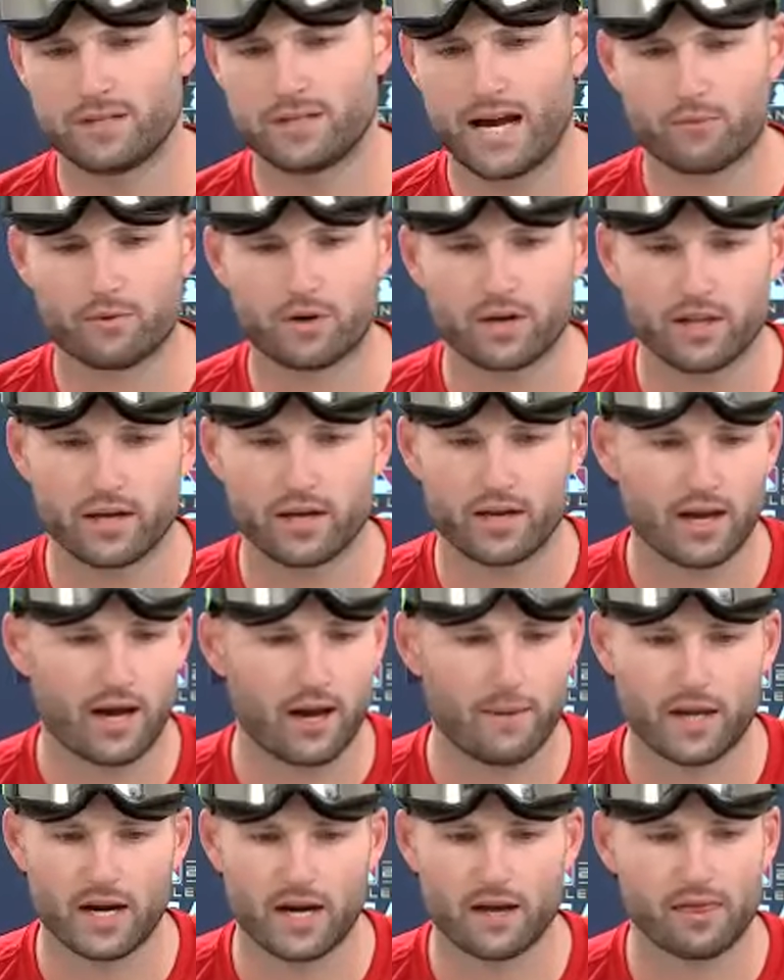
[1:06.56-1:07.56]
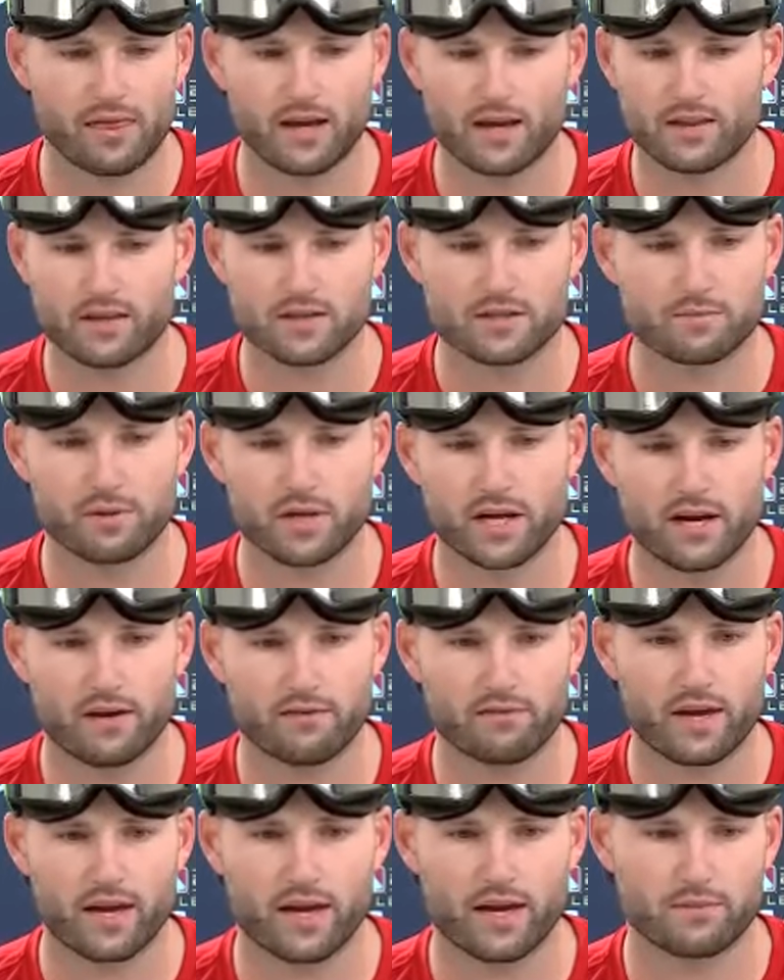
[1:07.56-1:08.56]
Not really. I mean, I think in these
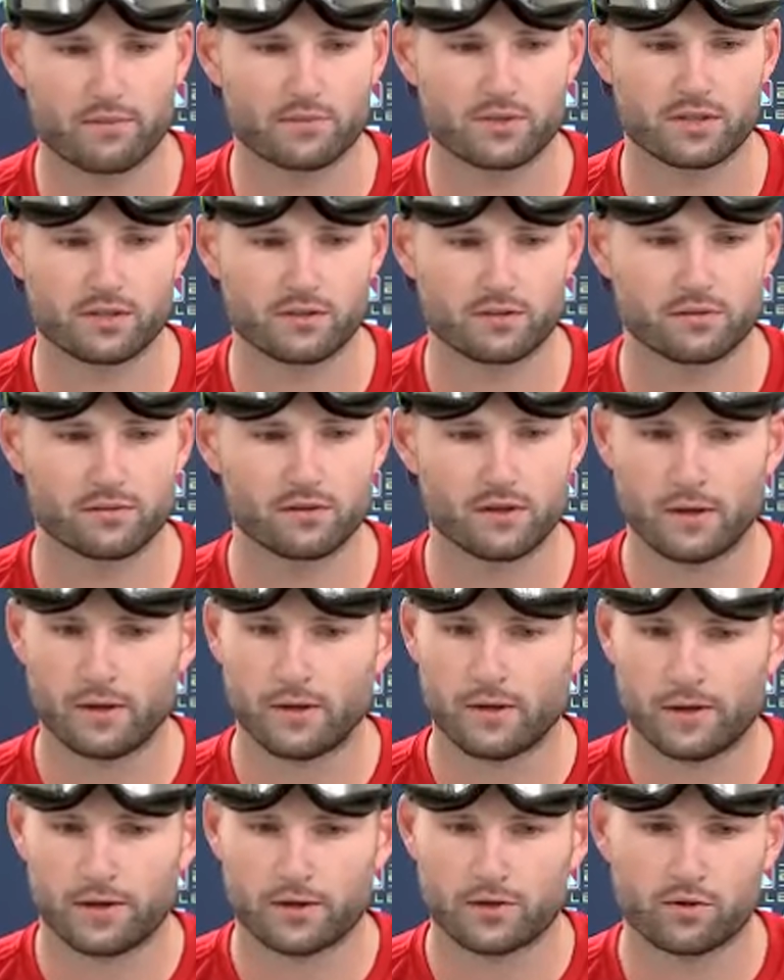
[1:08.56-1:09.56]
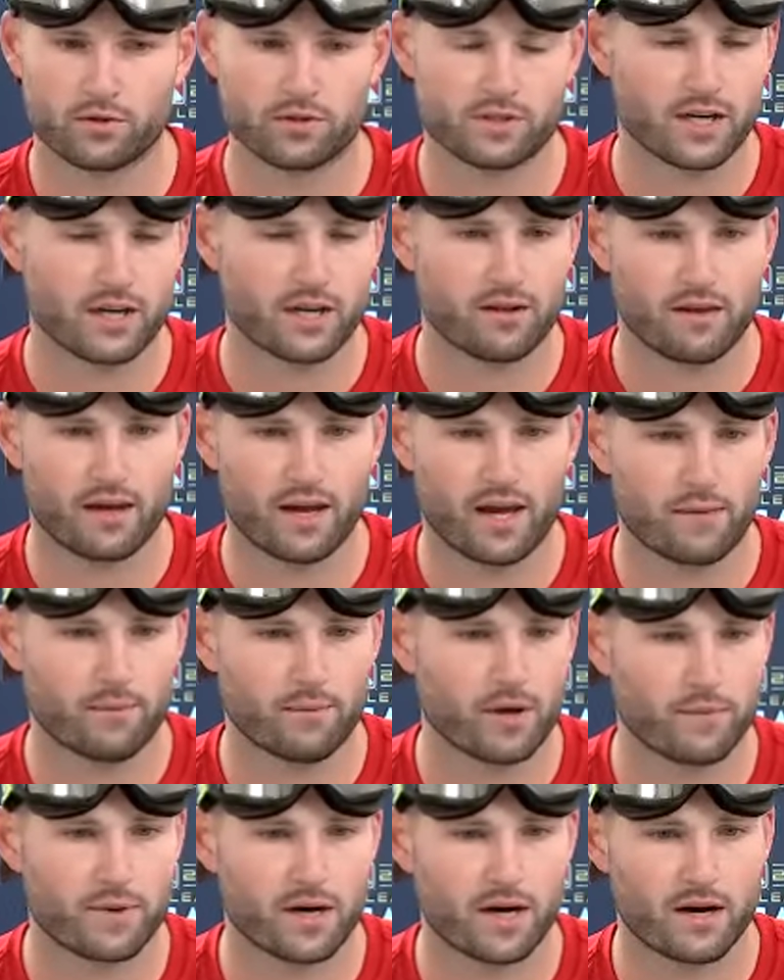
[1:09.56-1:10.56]
playoff games and towards the end of the game,
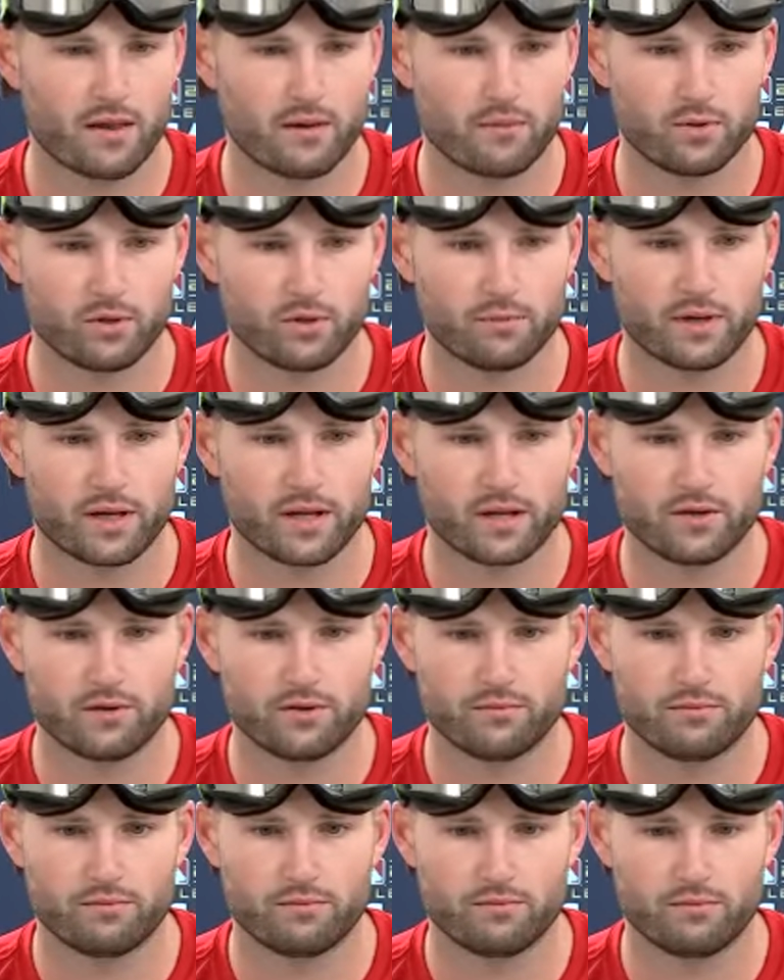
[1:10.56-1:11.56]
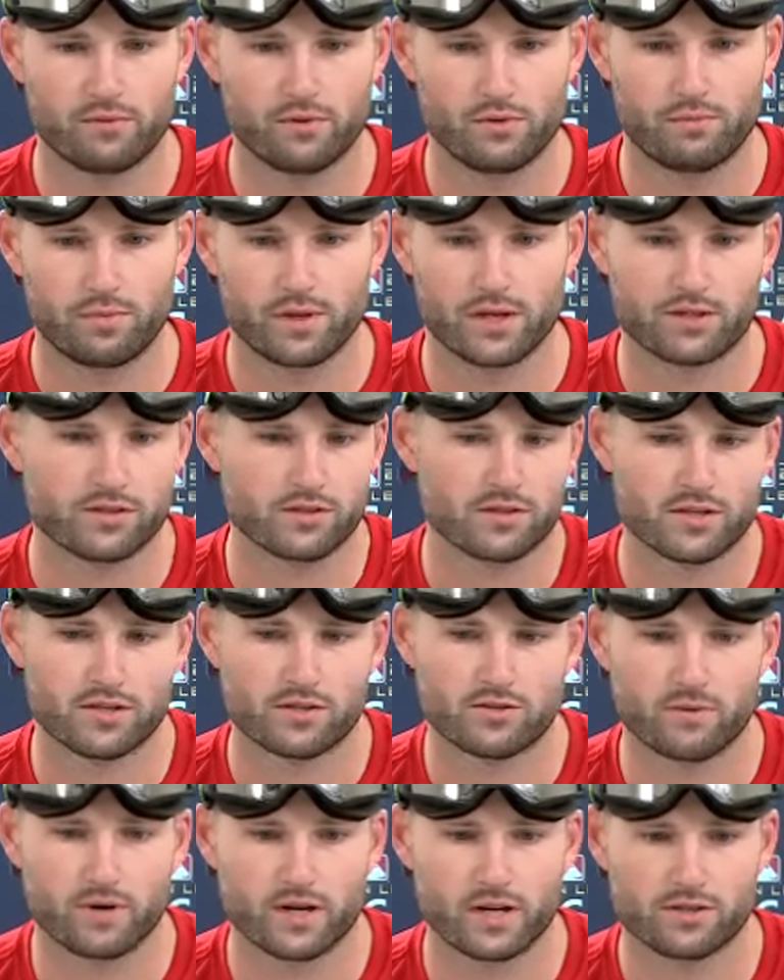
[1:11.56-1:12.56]
coming out of the bullpen, you pitch in
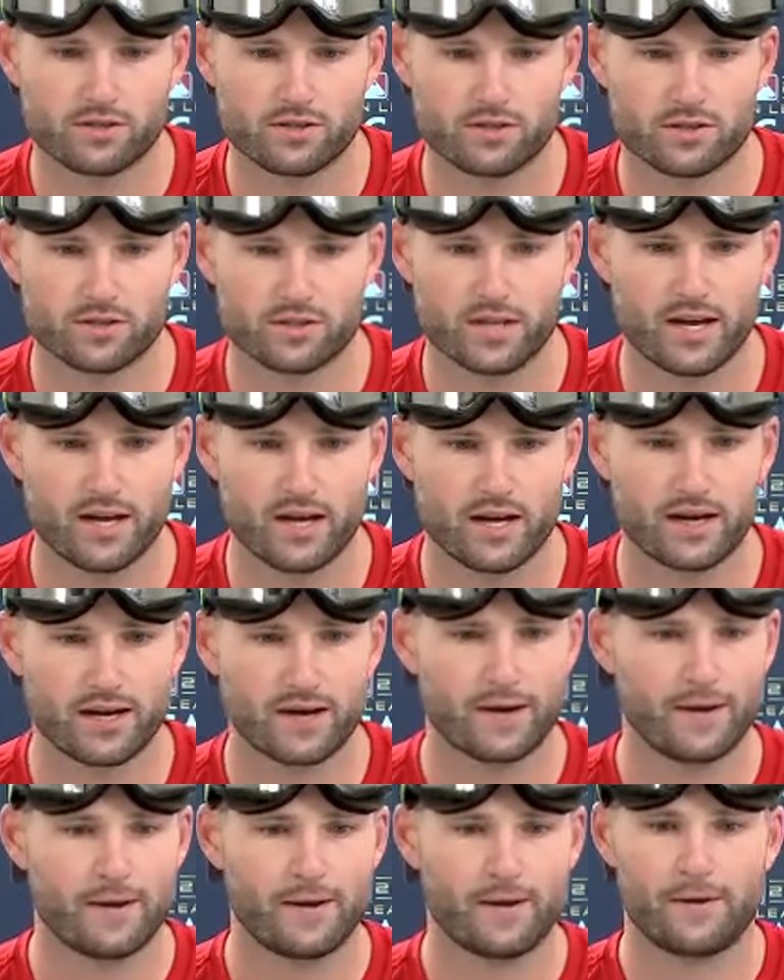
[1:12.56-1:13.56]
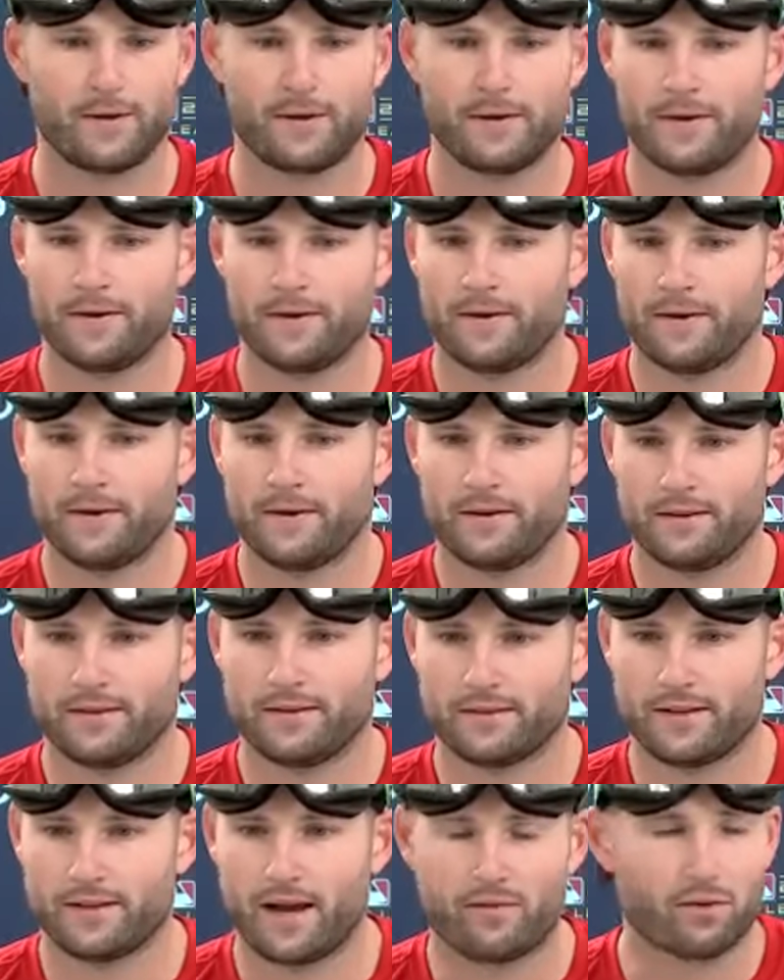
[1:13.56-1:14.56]
situations that
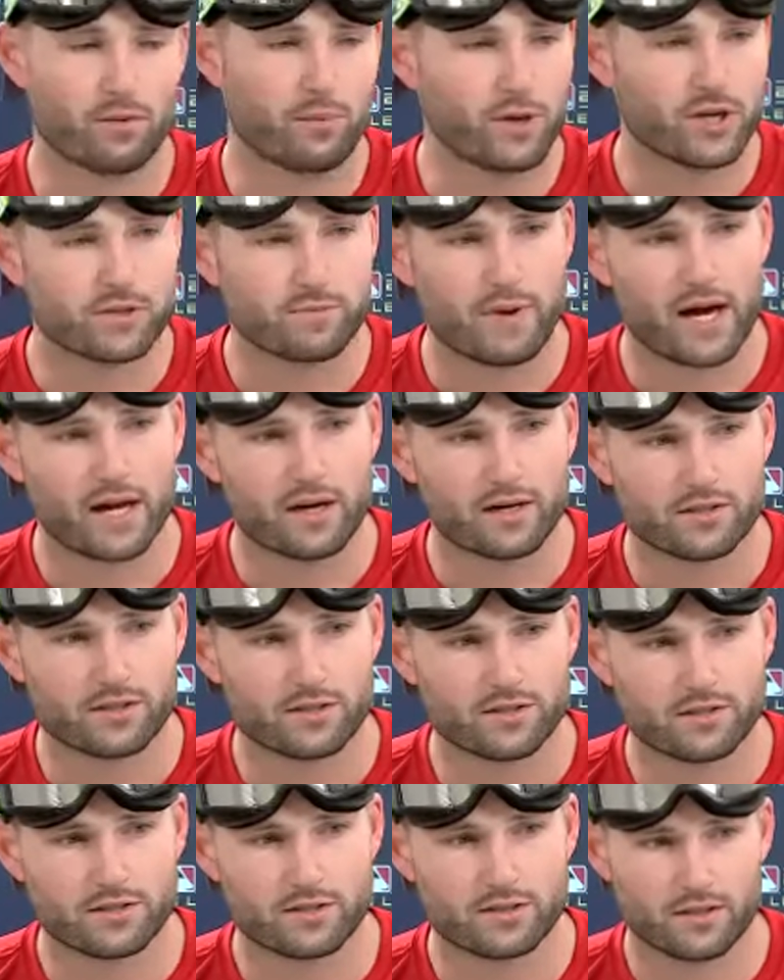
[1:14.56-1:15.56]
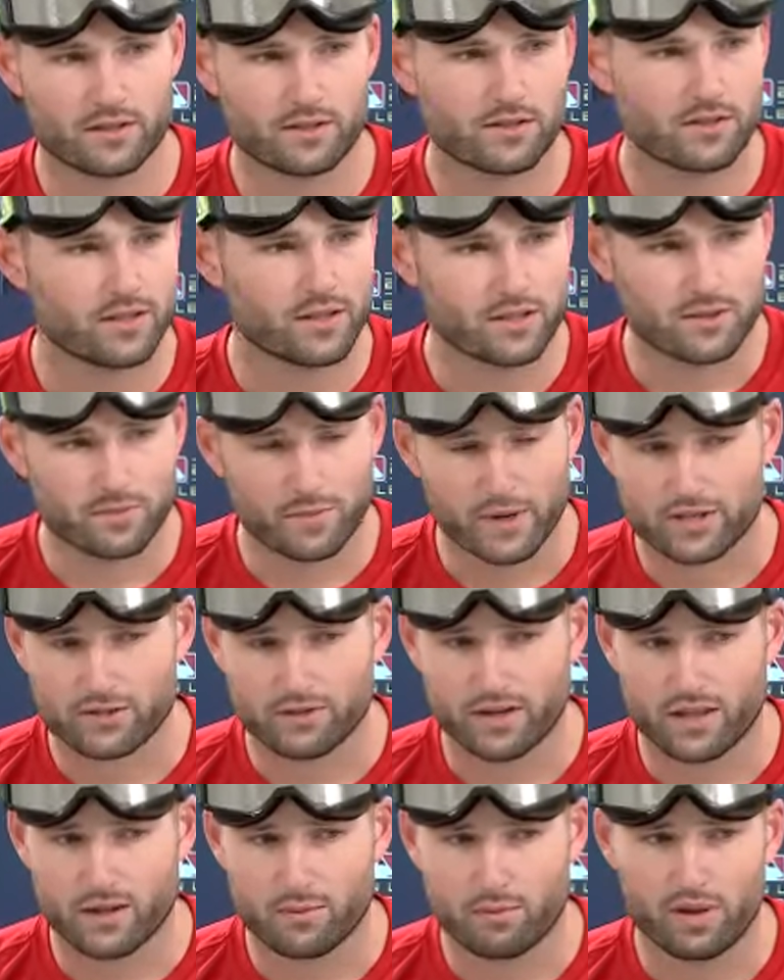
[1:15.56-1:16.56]
every pitch matters,
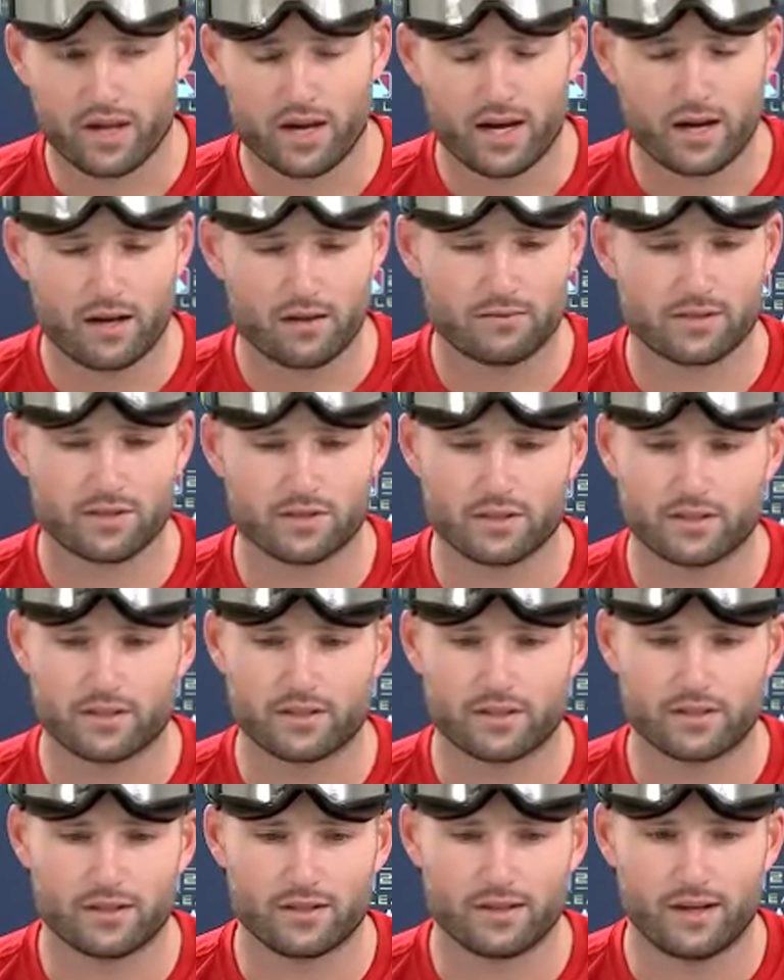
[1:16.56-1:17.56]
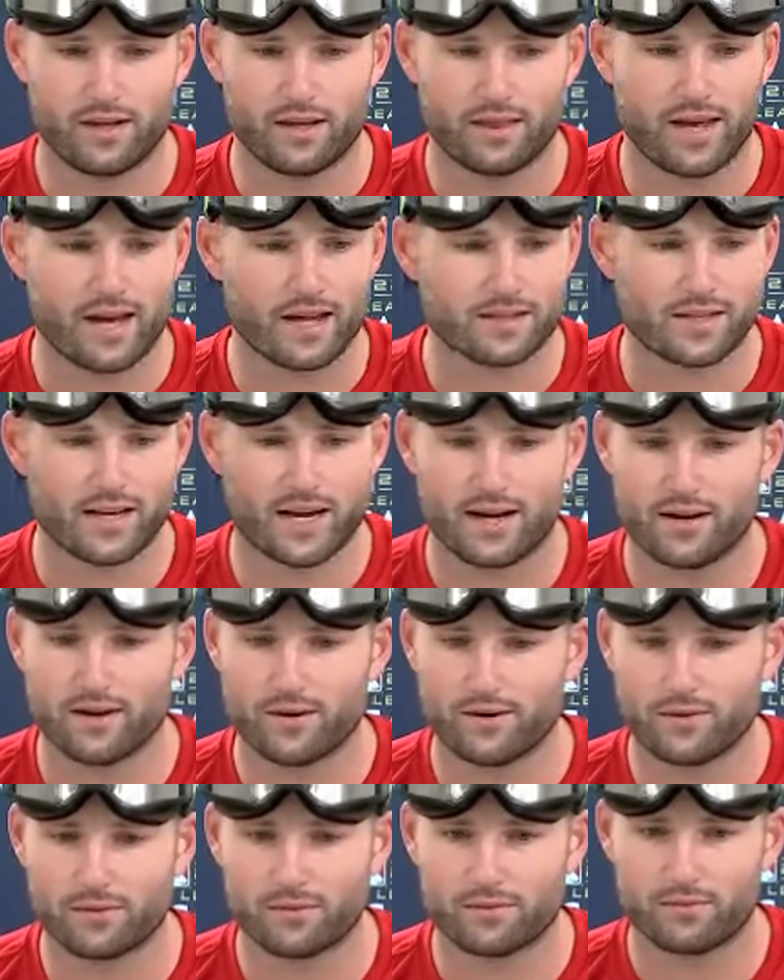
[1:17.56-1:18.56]
especially in the playoffs, and that's
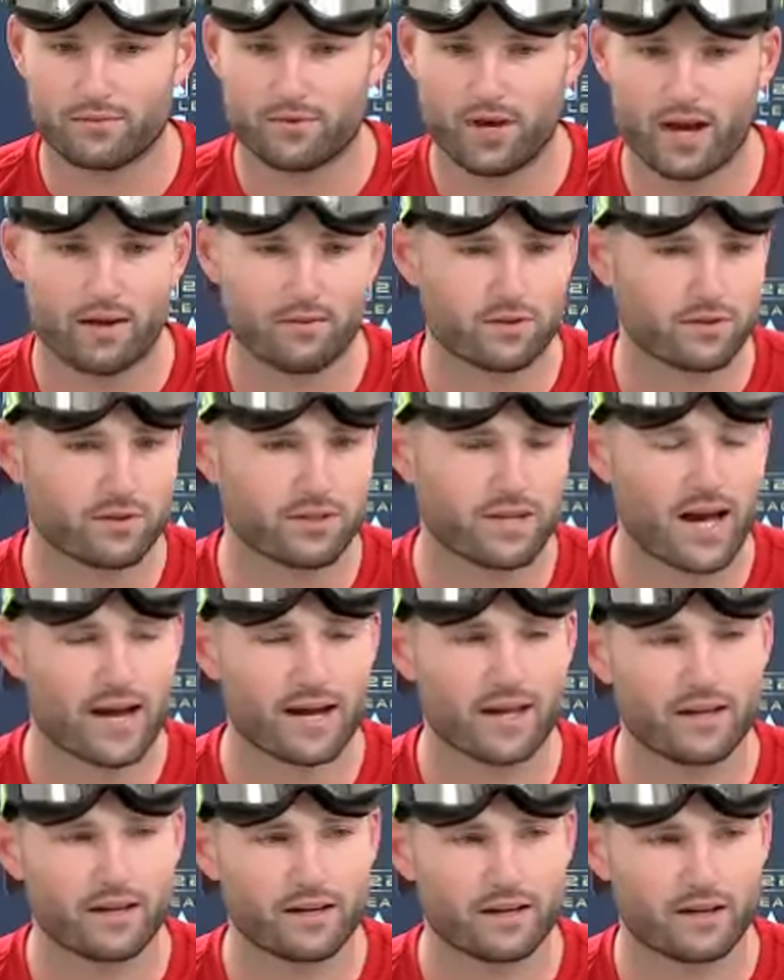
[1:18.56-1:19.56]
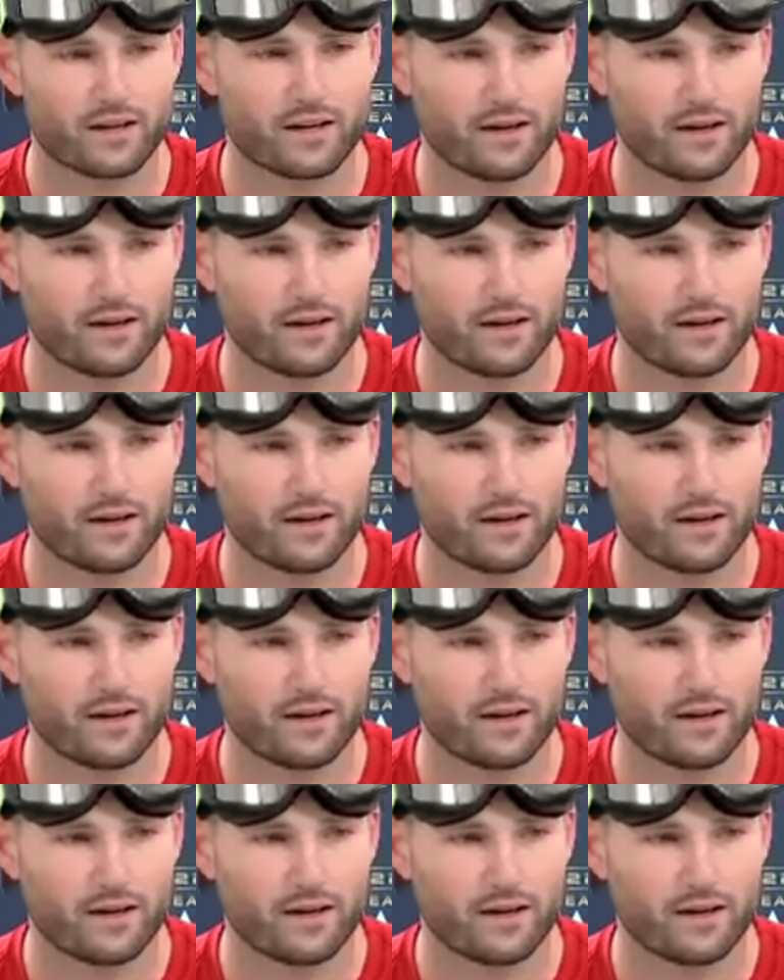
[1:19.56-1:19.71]
how you have to attack it